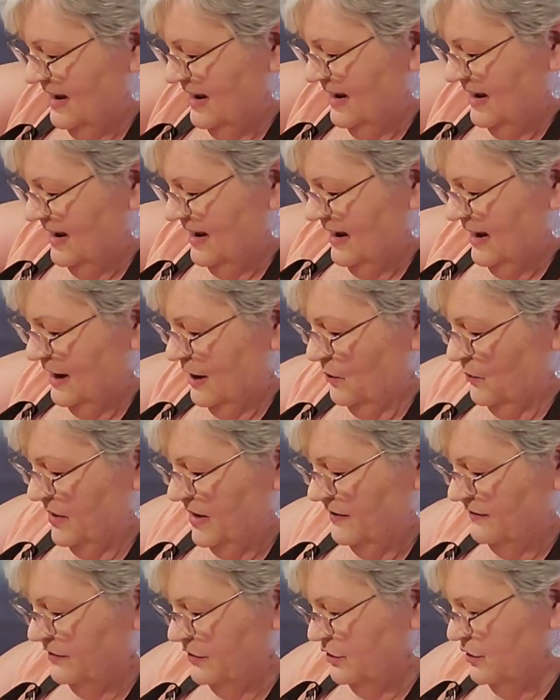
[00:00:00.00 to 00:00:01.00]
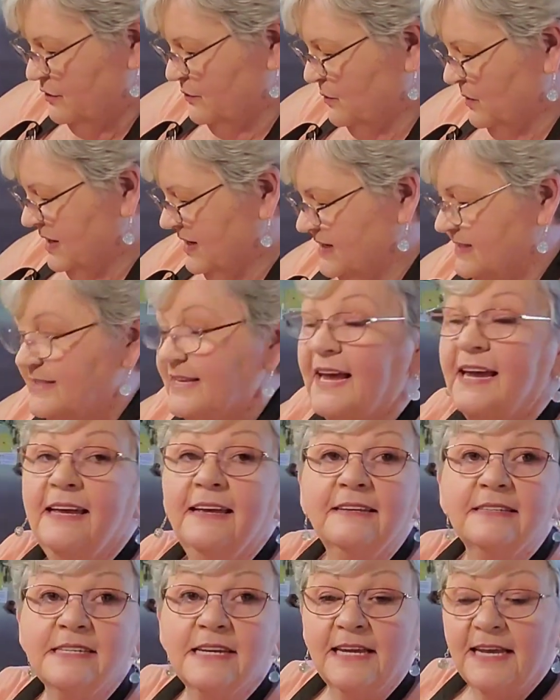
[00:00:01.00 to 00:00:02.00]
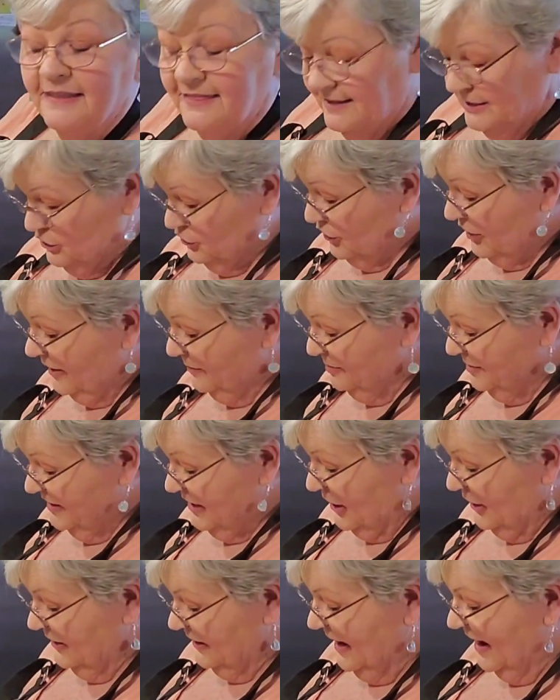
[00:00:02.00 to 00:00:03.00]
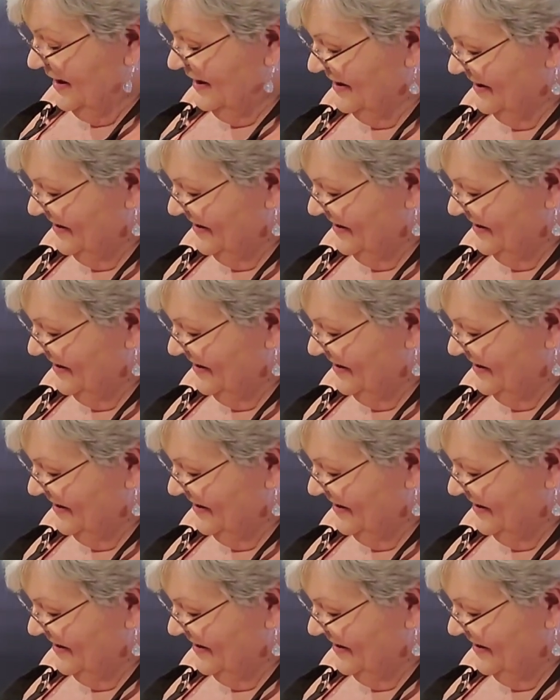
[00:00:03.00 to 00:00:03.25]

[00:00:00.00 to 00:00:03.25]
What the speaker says: However you want to say it to get the job done.